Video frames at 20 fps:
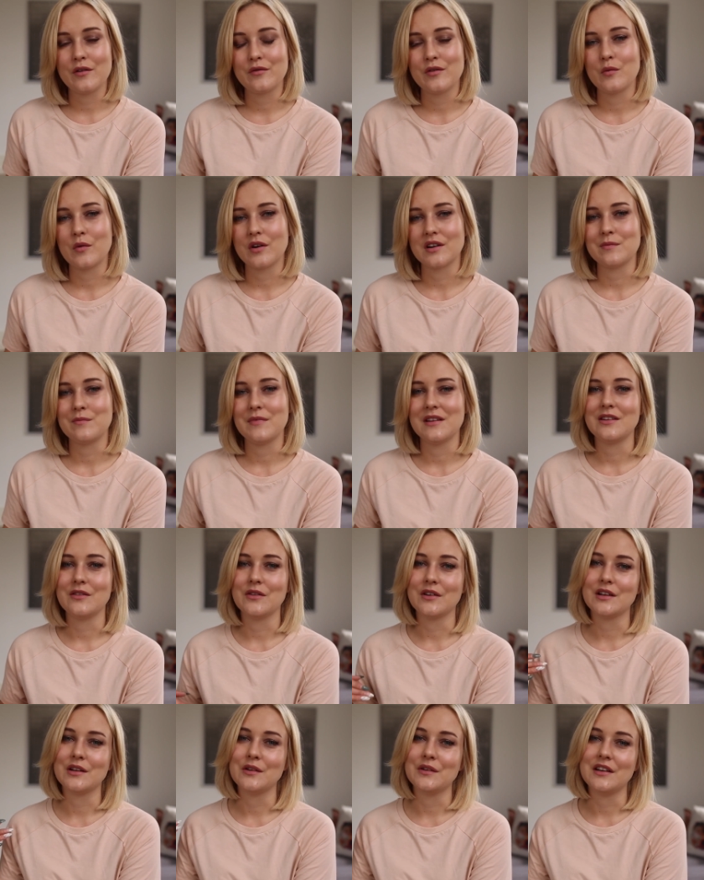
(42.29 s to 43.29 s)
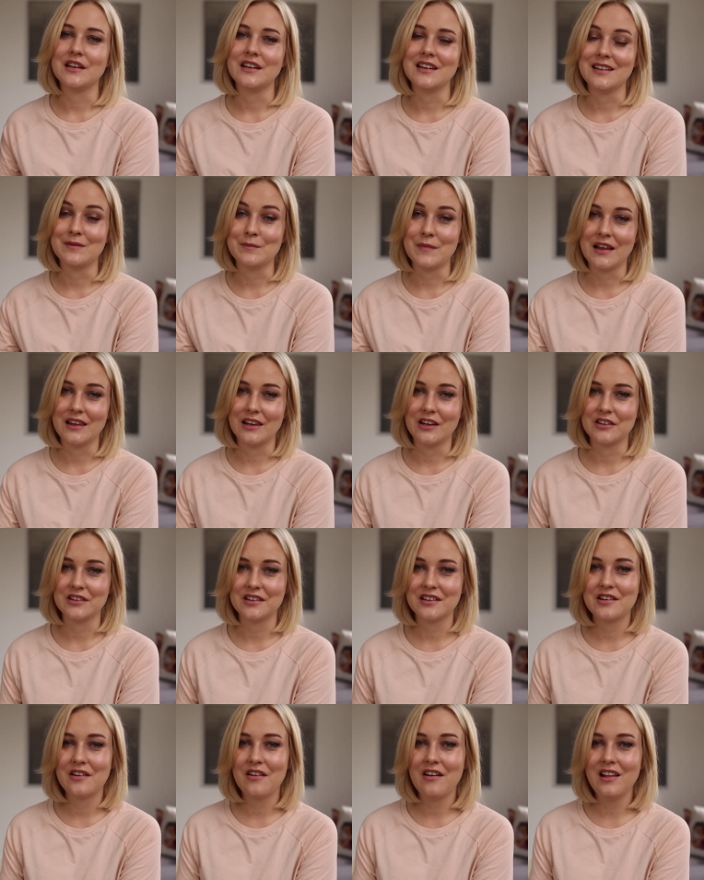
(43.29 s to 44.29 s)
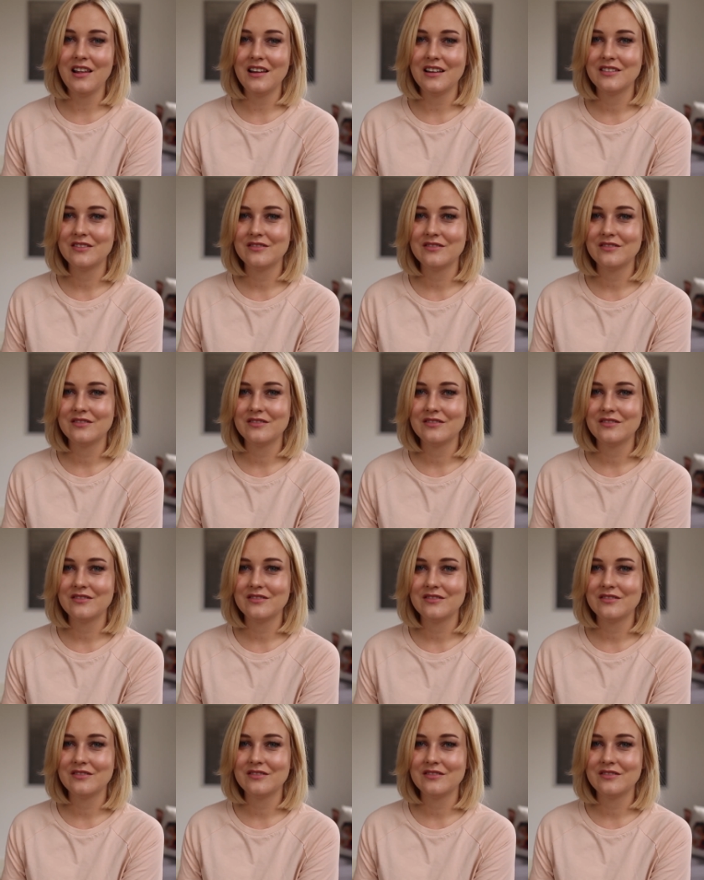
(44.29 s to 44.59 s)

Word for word: if you wanted me to include it in my London haul.